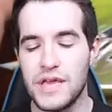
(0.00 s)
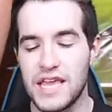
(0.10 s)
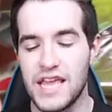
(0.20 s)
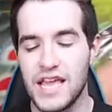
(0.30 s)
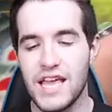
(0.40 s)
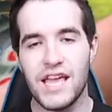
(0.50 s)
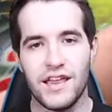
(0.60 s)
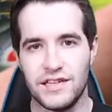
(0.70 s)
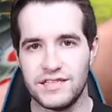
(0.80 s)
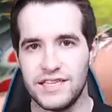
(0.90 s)
be
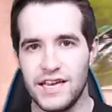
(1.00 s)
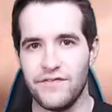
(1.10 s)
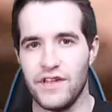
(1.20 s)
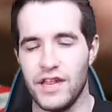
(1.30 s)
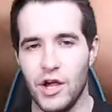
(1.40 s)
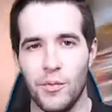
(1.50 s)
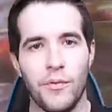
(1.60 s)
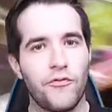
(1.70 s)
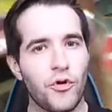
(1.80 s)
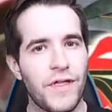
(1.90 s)
an insane video, but
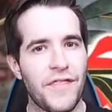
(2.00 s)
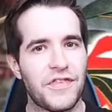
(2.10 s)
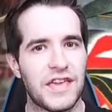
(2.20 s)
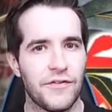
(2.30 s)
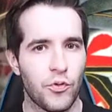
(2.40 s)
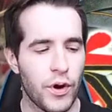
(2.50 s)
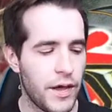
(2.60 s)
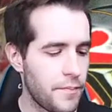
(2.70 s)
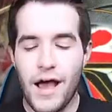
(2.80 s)
before that, the giveaway.